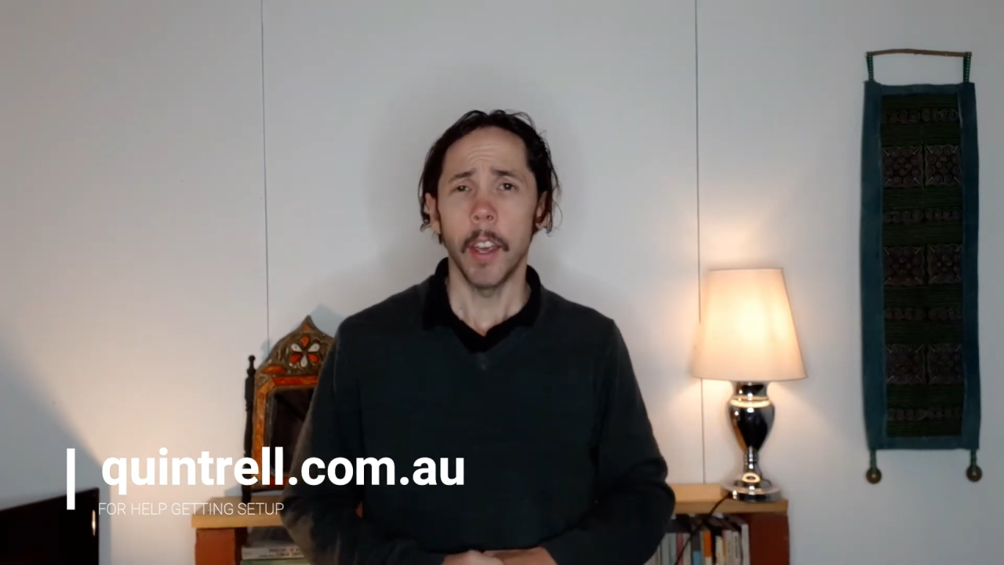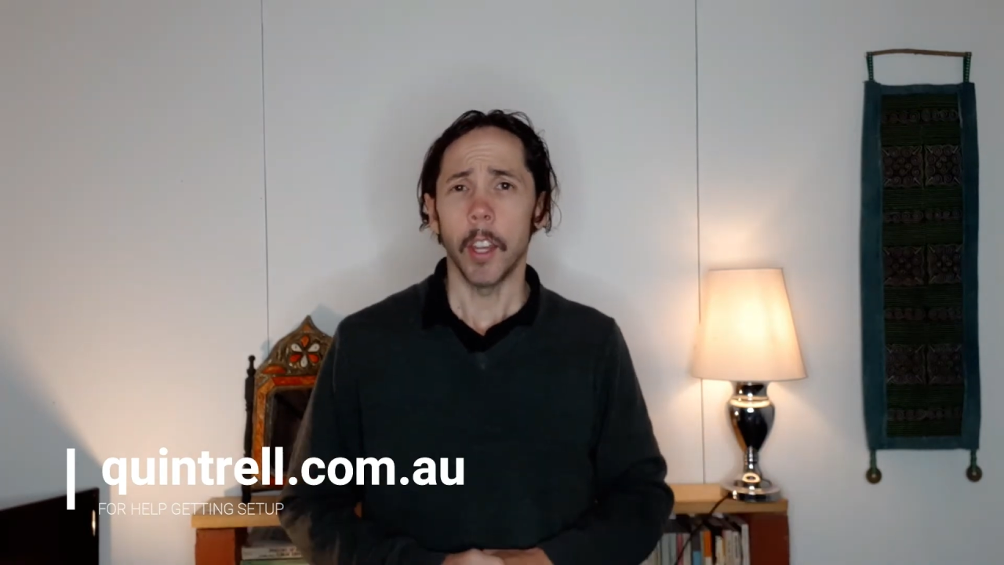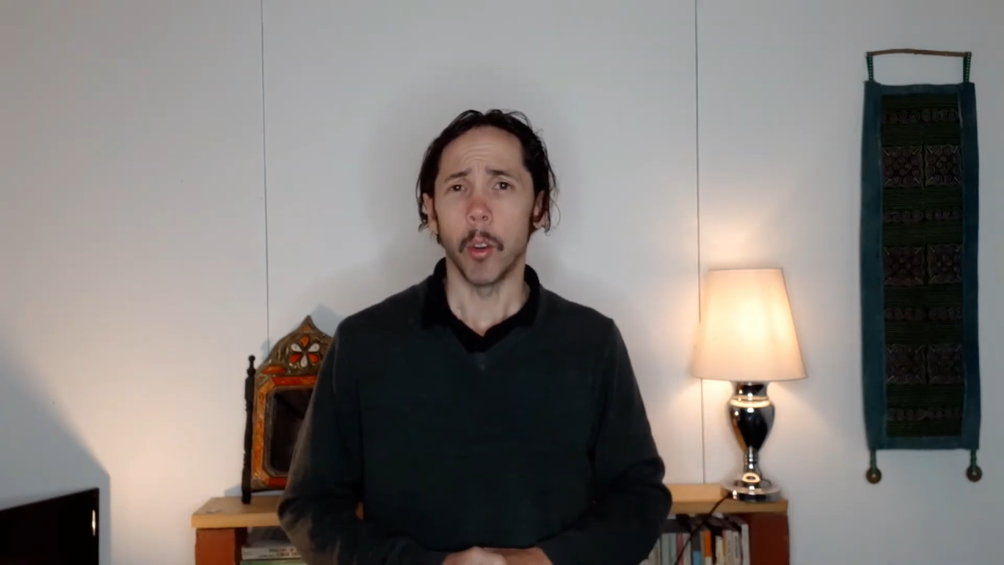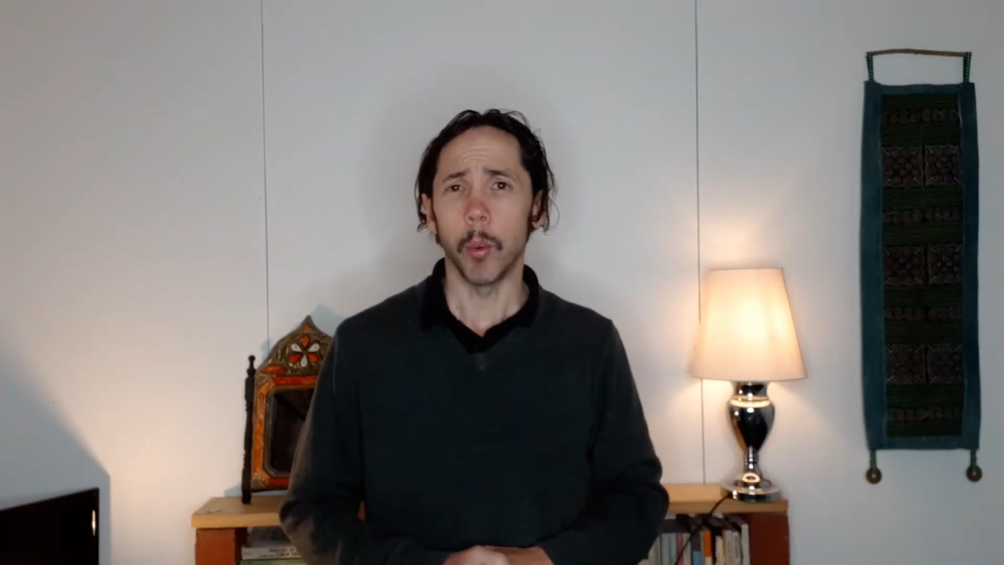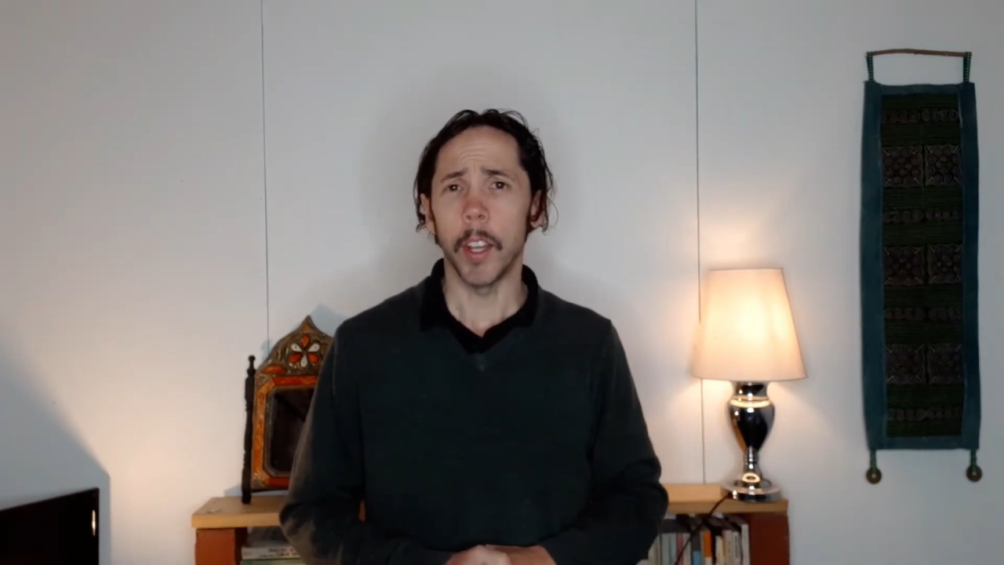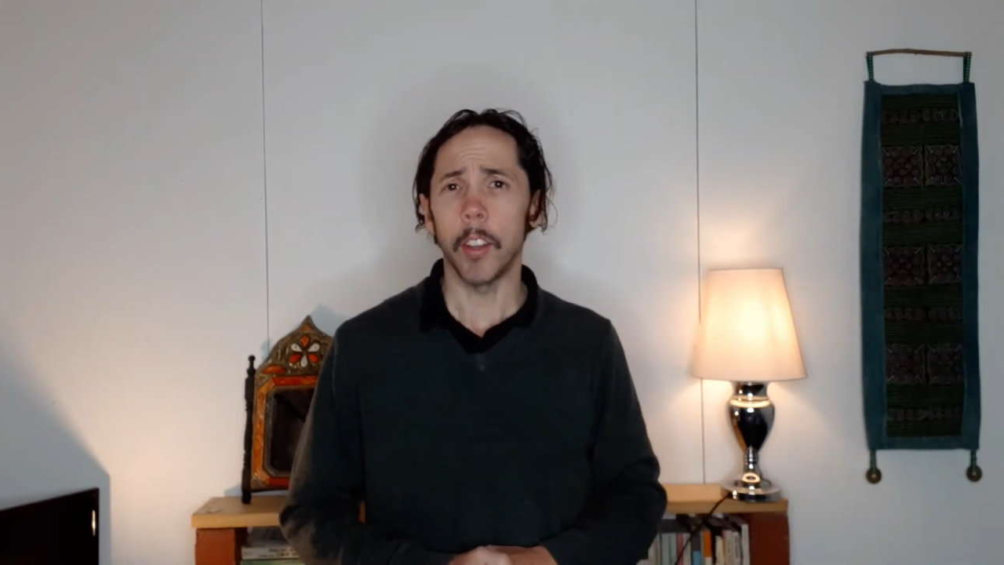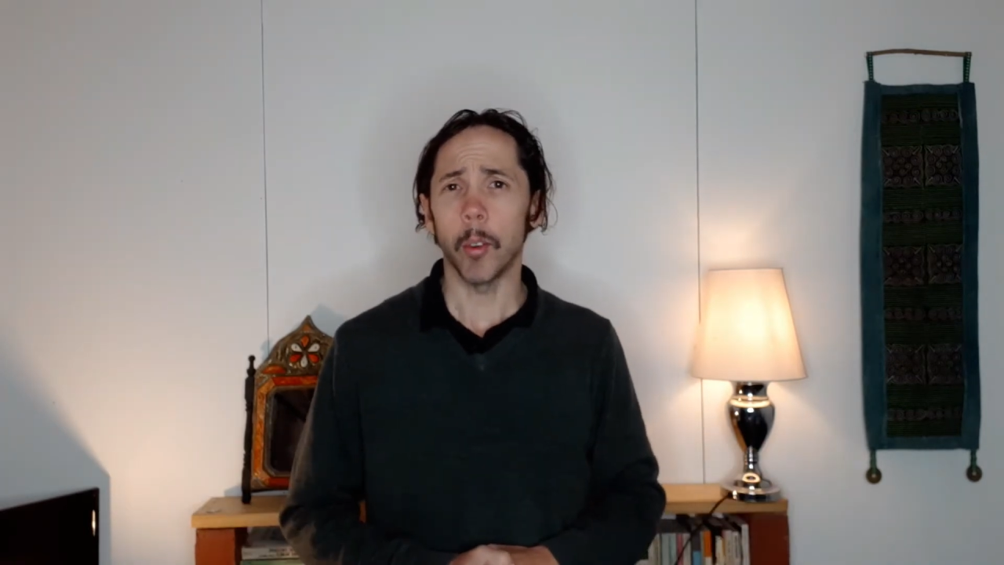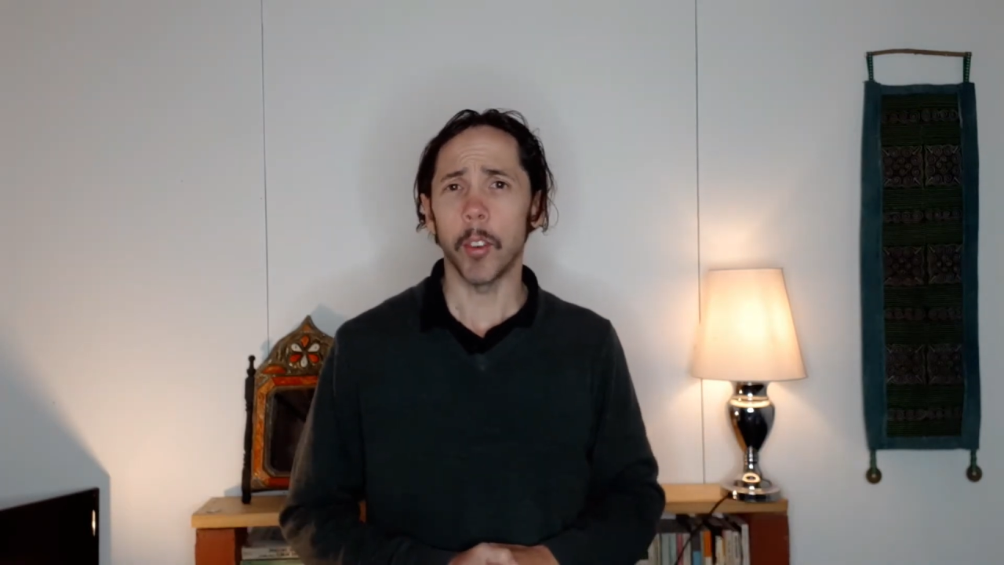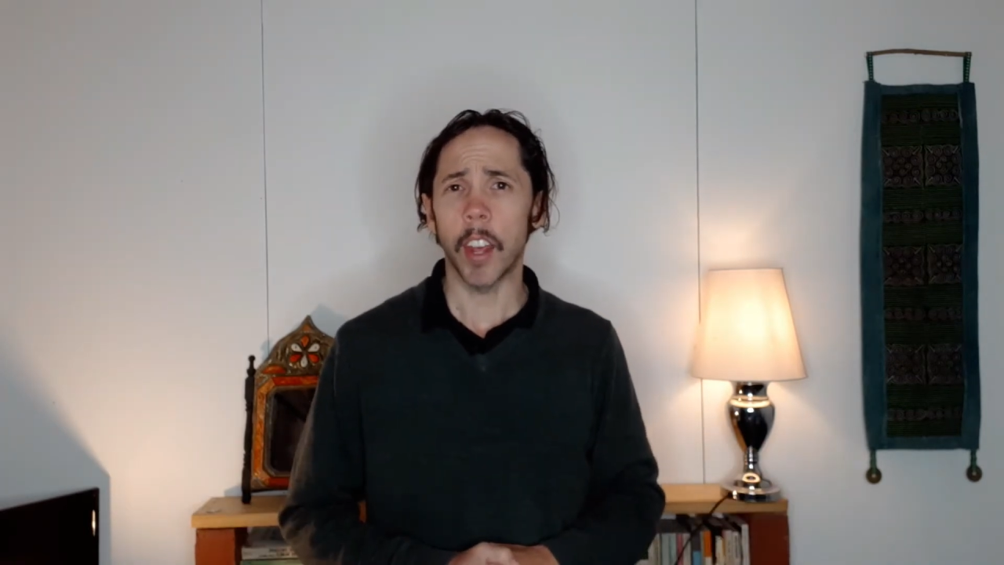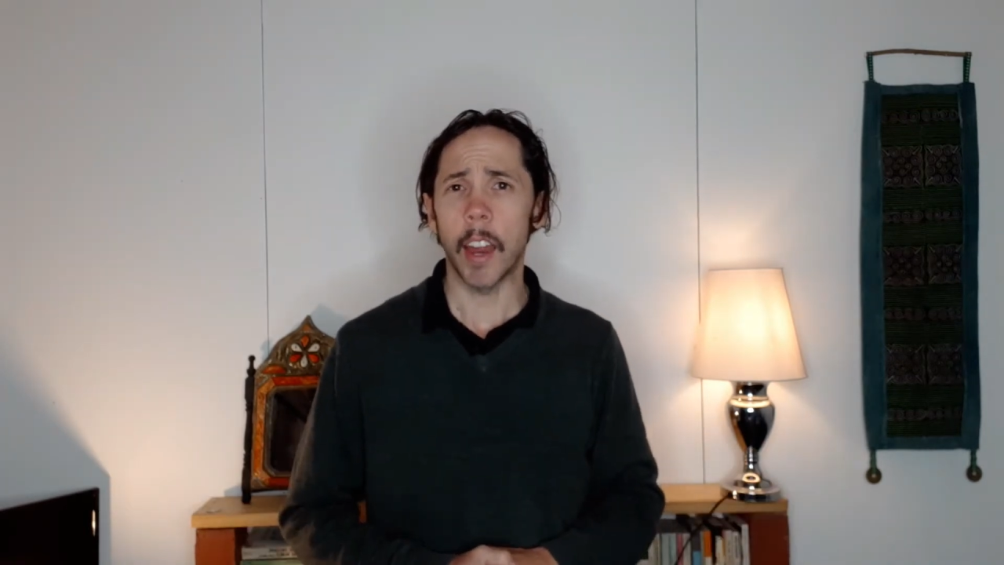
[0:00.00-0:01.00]
you'll need to
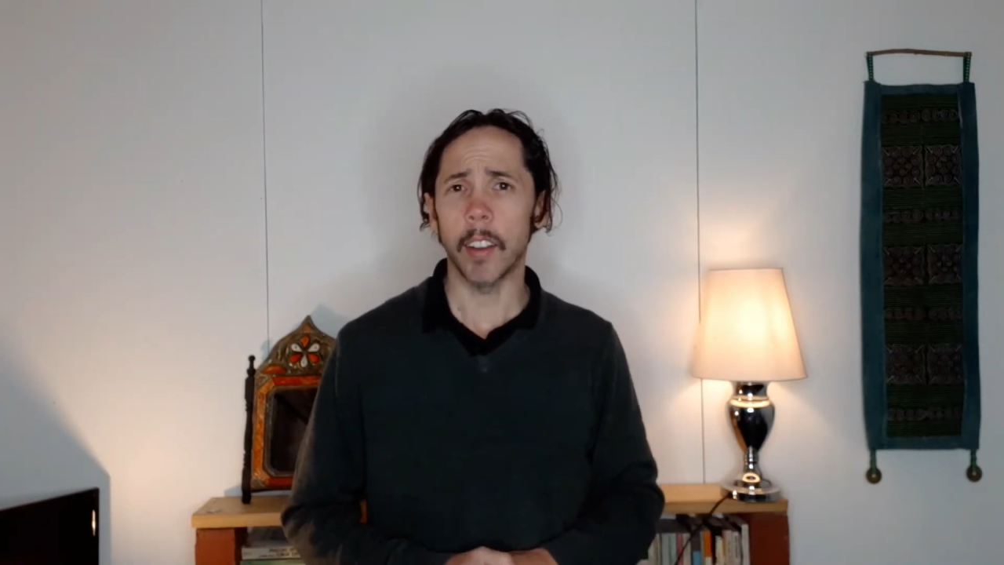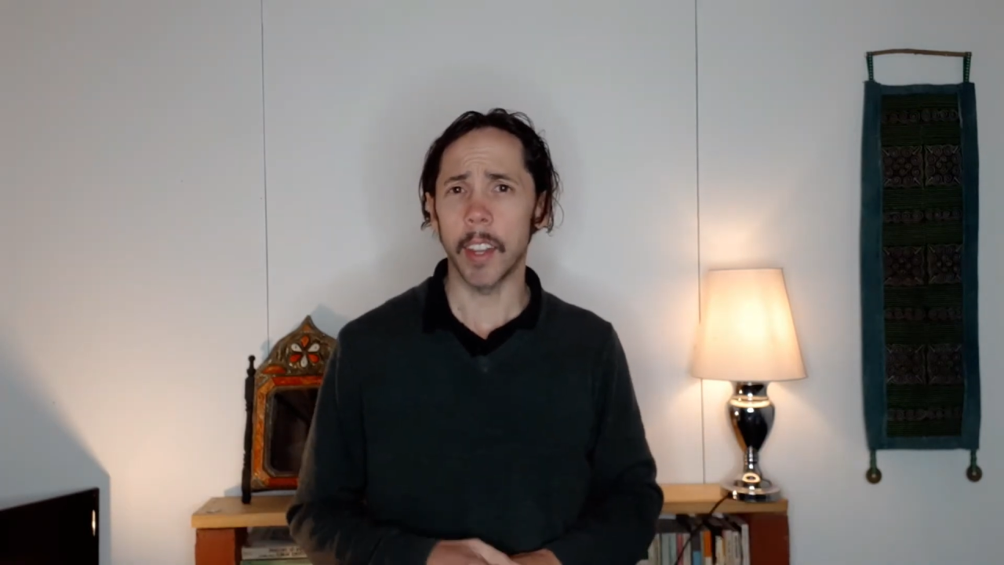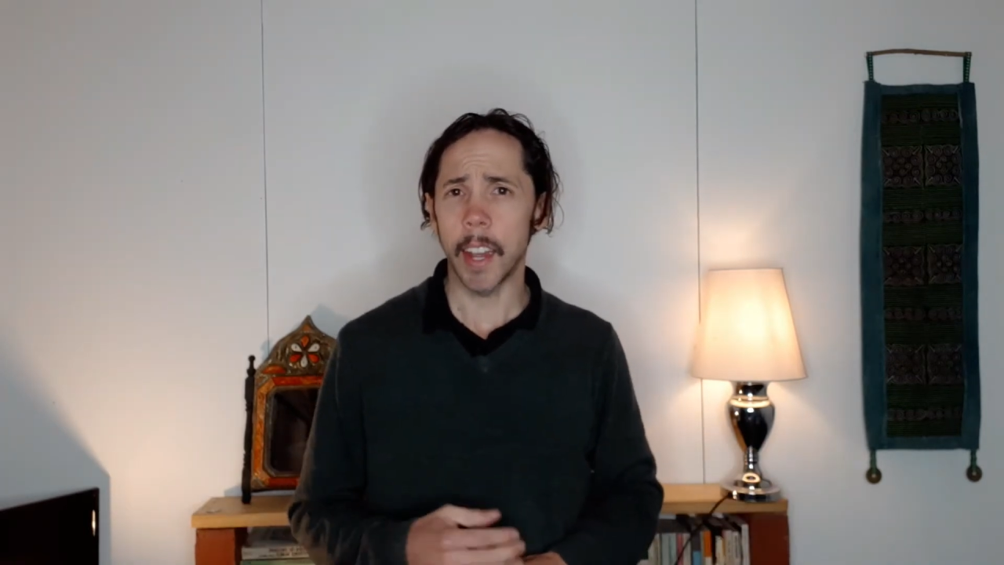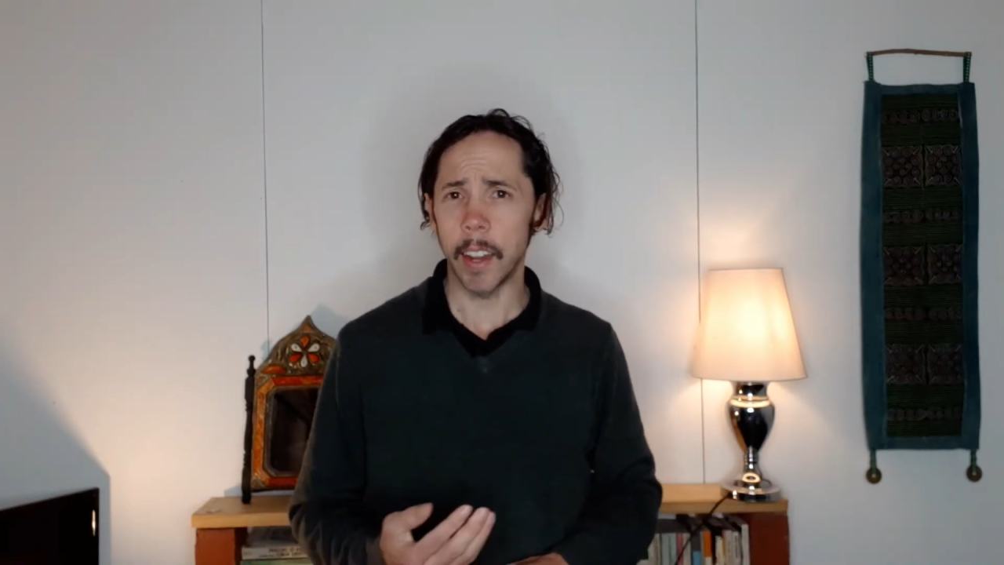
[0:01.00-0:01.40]
attach the